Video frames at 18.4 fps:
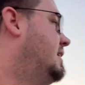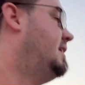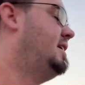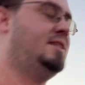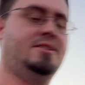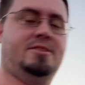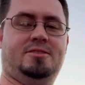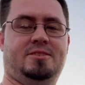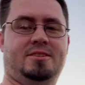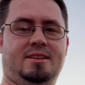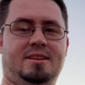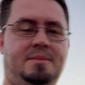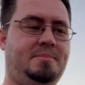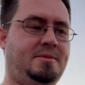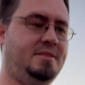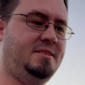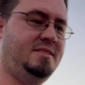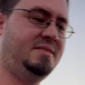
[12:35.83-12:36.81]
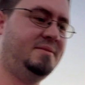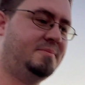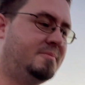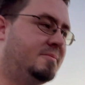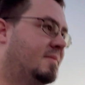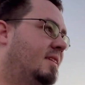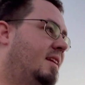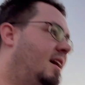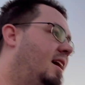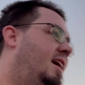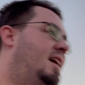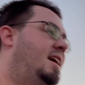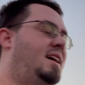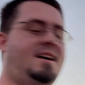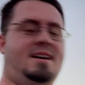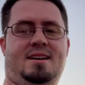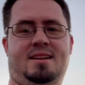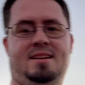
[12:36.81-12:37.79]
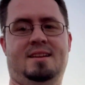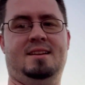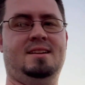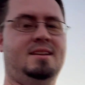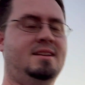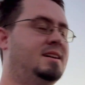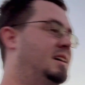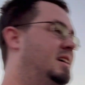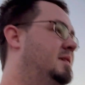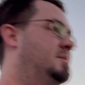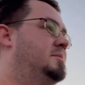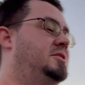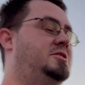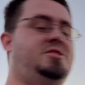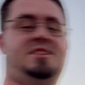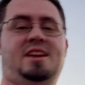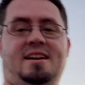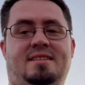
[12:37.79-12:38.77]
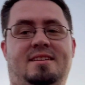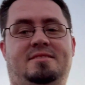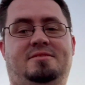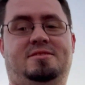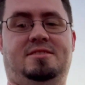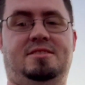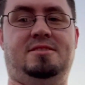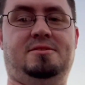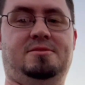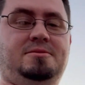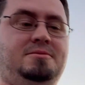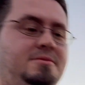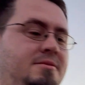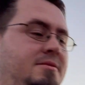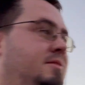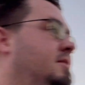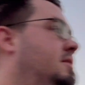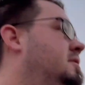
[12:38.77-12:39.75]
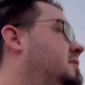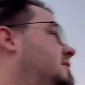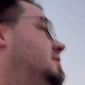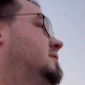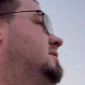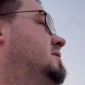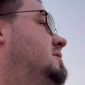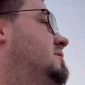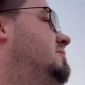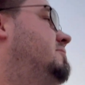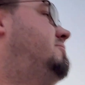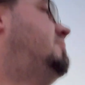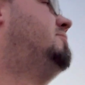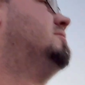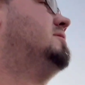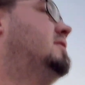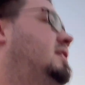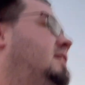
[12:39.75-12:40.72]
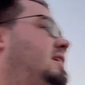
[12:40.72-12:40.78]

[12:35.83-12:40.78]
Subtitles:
You're sleeping. But shout out to you for,